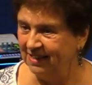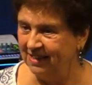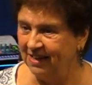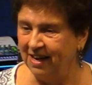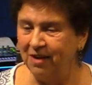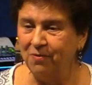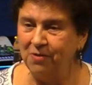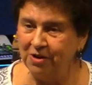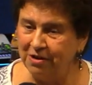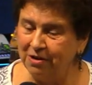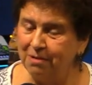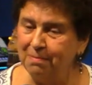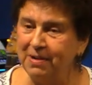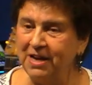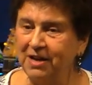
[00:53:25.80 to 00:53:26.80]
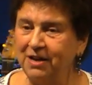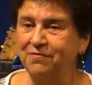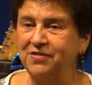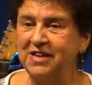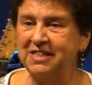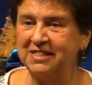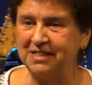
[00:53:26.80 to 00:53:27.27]
And we're going to
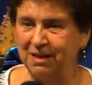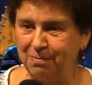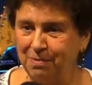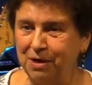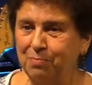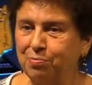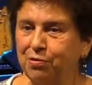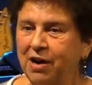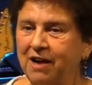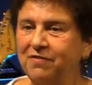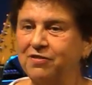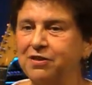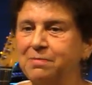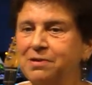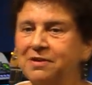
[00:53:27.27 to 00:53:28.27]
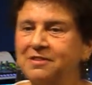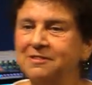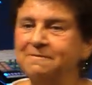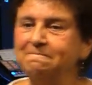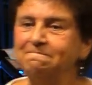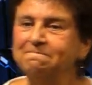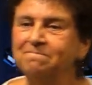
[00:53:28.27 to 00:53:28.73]
manifest and be profitable.
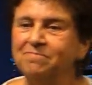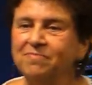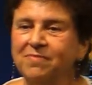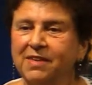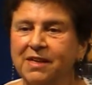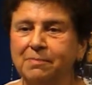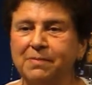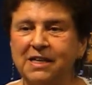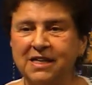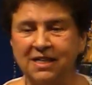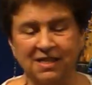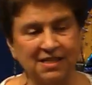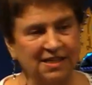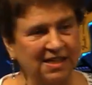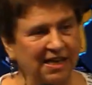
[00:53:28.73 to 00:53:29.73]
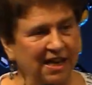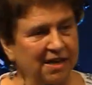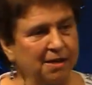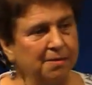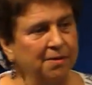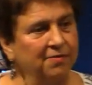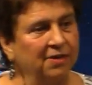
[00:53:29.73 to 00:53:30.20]
Because the
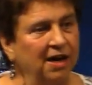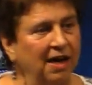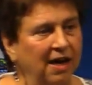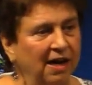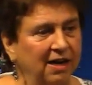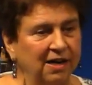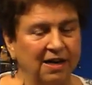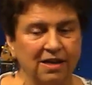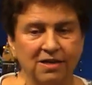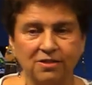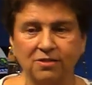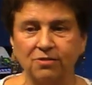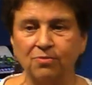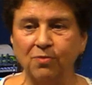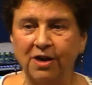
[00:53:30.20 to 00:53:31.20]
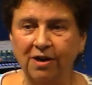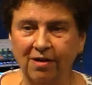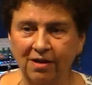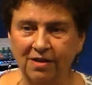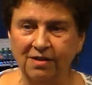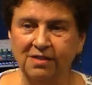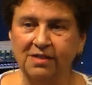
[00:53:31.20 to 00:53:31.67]
kingdom of God is where?
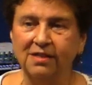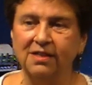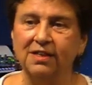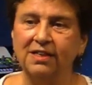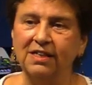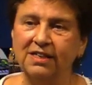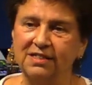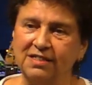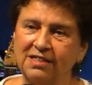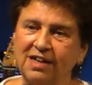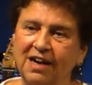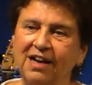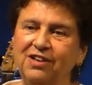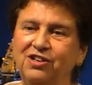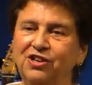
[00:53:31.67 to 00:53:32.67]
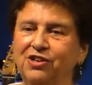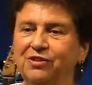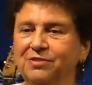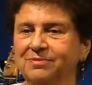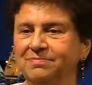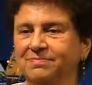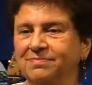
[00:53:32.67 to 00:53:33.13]
Inside you.
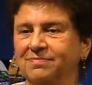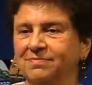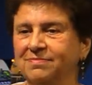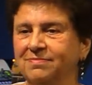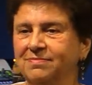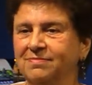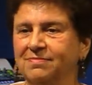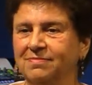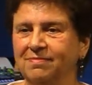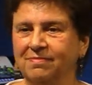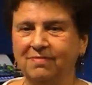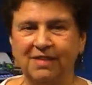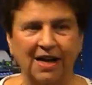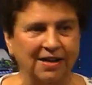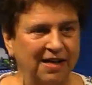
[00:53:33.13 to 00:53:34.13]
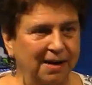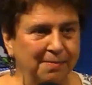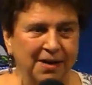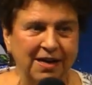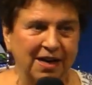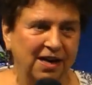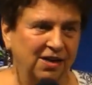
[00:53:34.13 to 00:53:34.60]
Now, they
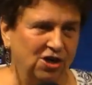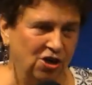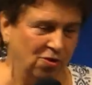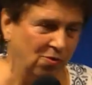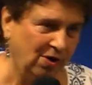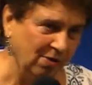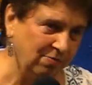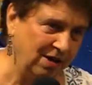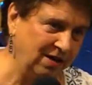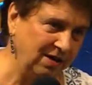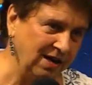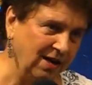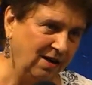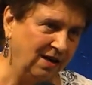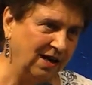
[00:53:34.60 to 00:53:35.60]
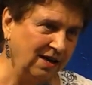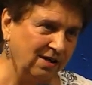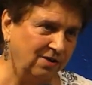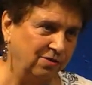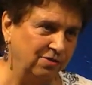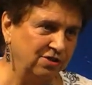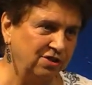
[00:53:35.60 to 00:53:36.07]
may not know it right now. A lot of
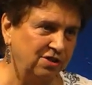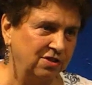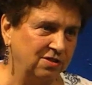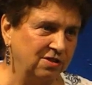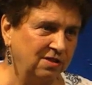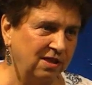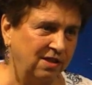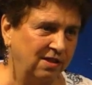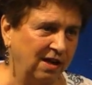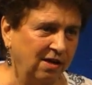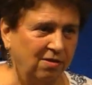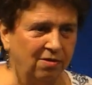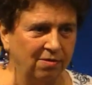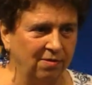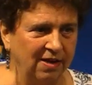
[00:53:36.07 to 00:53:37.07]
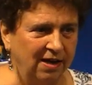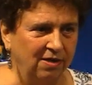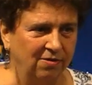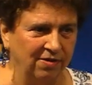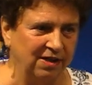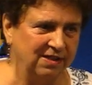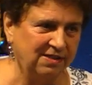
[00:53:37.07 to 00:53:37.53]
Christians, they think, oh, well, they
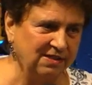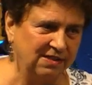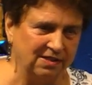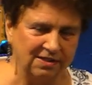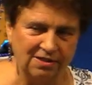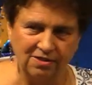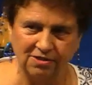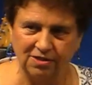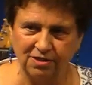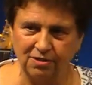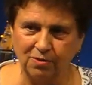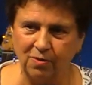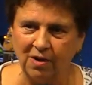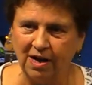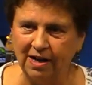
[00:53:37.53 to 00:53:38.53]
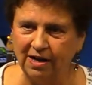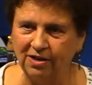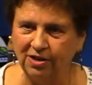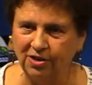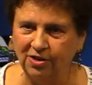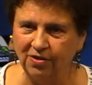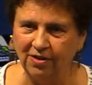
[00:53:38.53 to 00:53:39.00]
don't exist. They're just quiet.
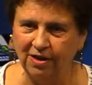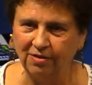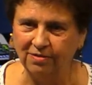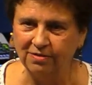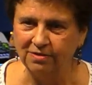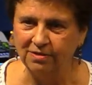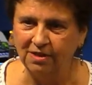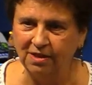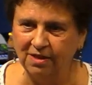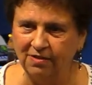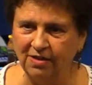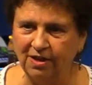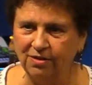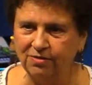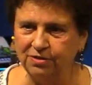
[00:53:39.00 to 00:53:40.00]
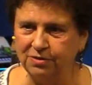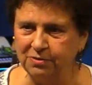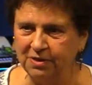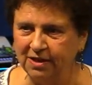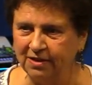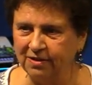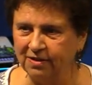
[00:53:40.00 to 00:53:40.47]
You know, they don't do
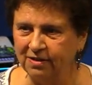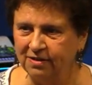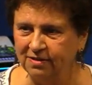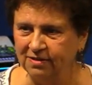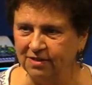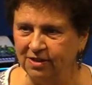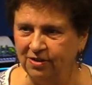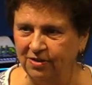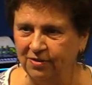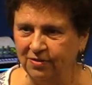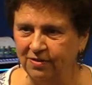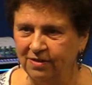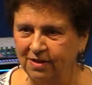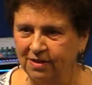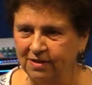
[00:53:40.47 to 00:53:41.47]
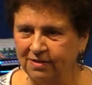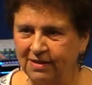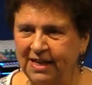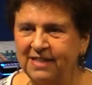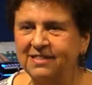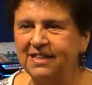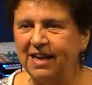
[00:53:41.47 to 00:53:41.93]
nothing. You know,
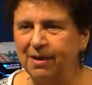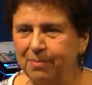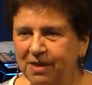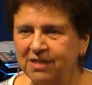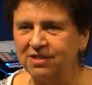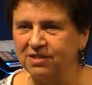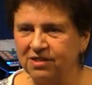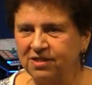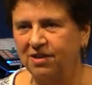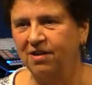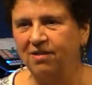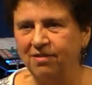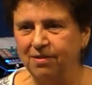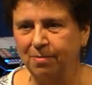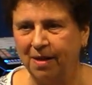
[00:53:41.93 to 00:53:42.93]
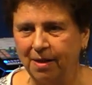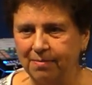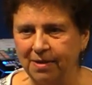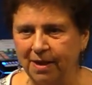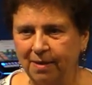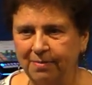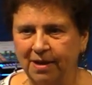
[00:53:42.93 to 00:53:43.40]
they sing a bunch of songs, blah,
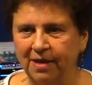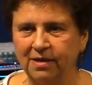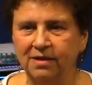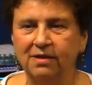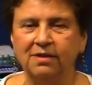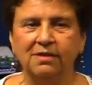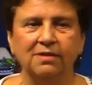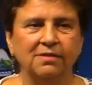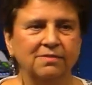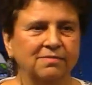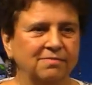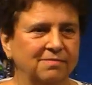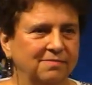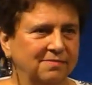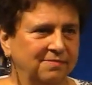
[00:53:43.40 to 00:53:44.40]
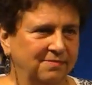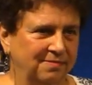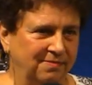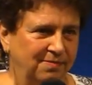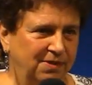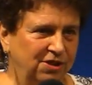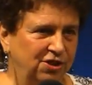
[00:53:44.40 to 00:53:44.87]
blah, blah.
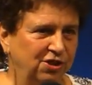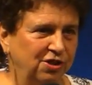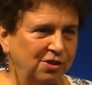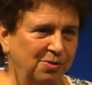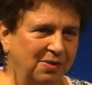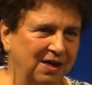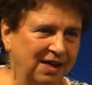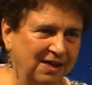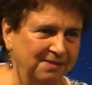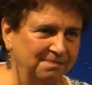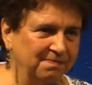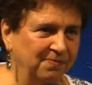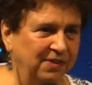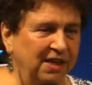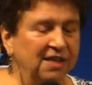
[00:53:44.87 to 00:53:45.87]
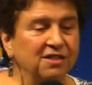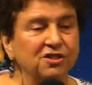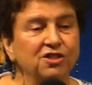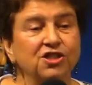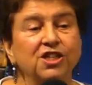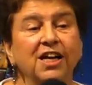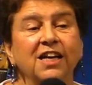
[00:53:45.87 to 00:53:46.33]
But you know what? Things
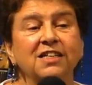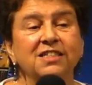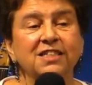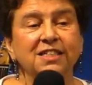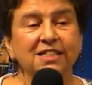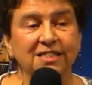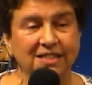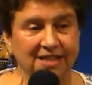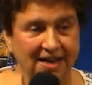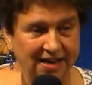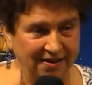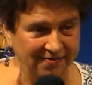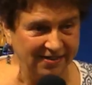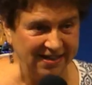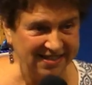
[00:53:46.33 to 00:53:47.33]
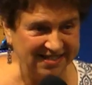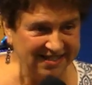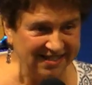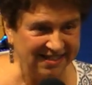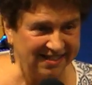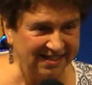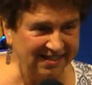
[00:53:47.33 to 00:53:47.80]
are changing inside of
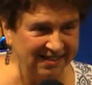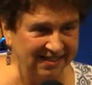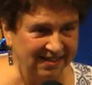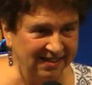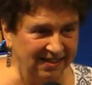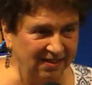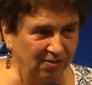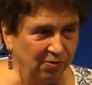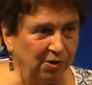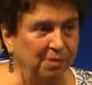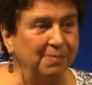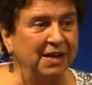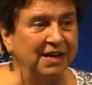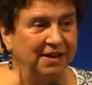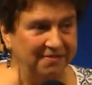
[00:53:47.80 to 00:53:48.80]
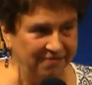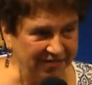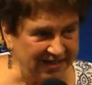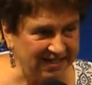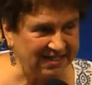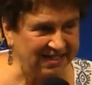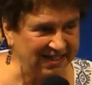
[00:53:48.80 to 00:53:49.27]
us. We're
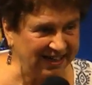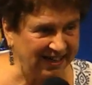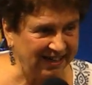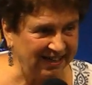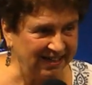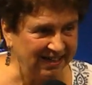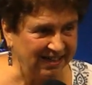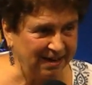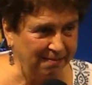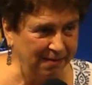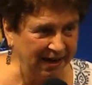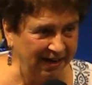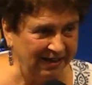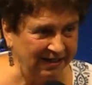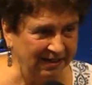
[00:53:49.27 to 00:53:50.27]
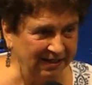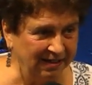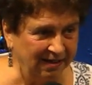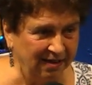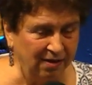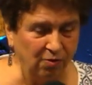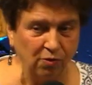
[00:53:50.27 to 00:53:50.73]
manifesting. Amen?
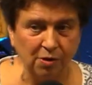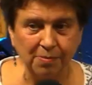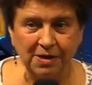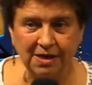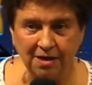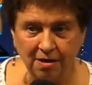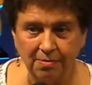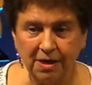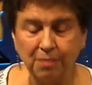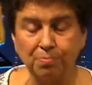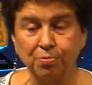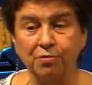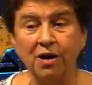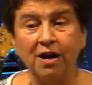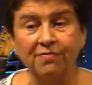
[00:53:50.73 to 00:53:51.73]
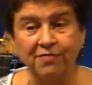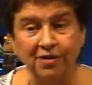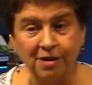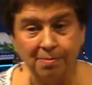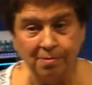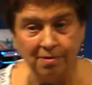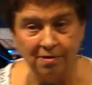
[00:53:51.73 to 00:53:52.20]
We're becoming
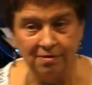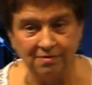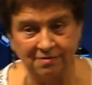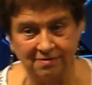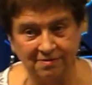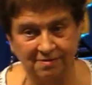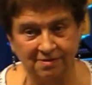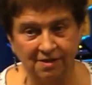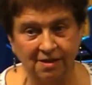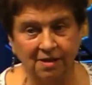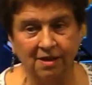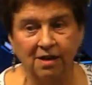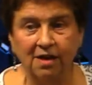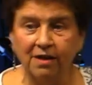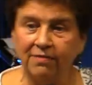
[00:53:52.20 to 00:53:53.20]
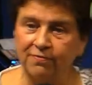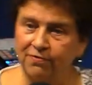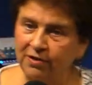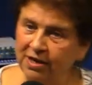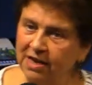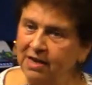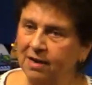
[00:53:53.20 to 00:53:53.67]
profitable
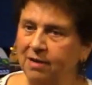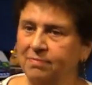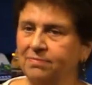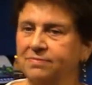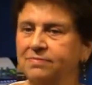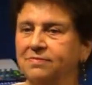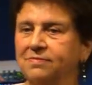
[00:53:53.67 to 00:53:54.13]
for him.